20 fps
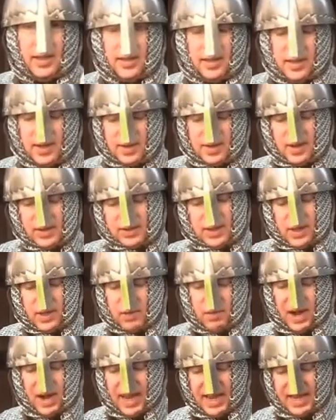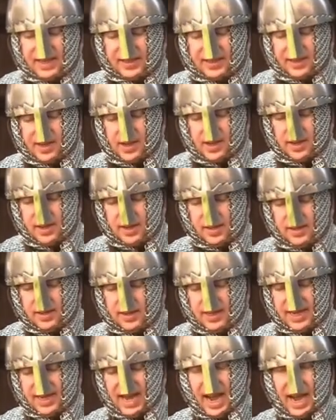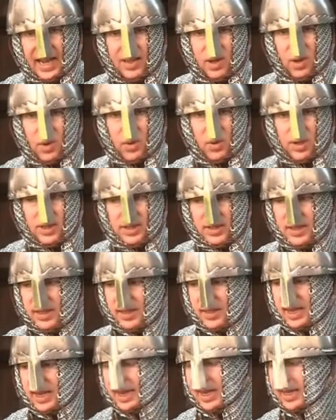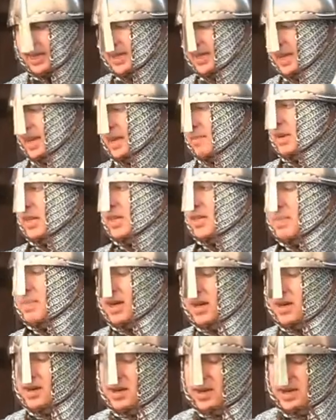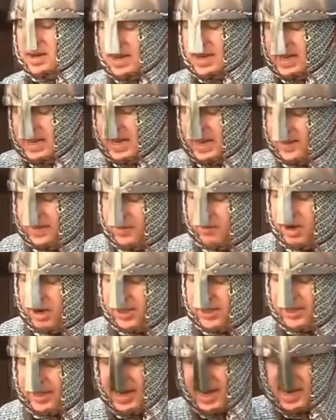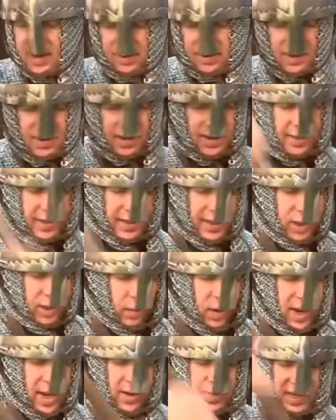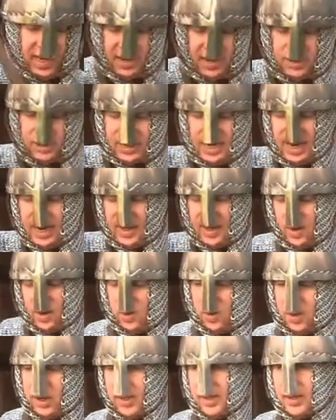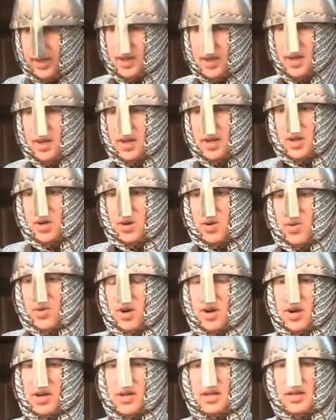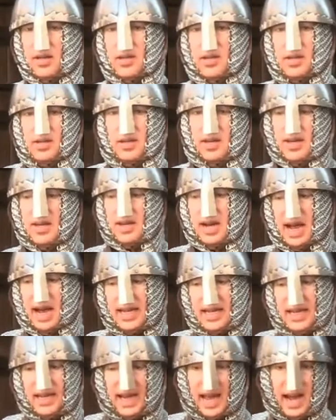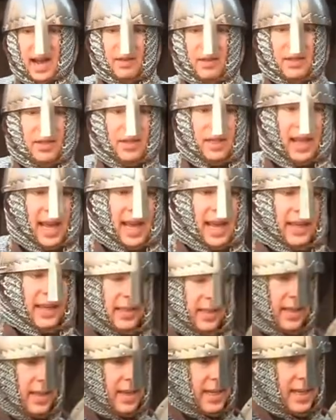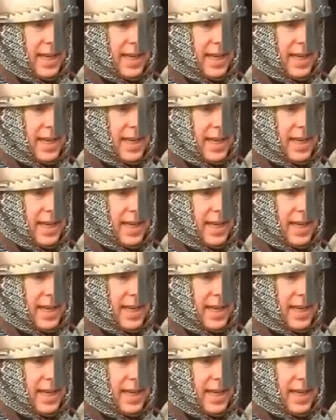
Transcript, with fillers: So using the reins to guide the horse, I can then take my spear and thrust down this way on either side of the horse, or I can couch the lance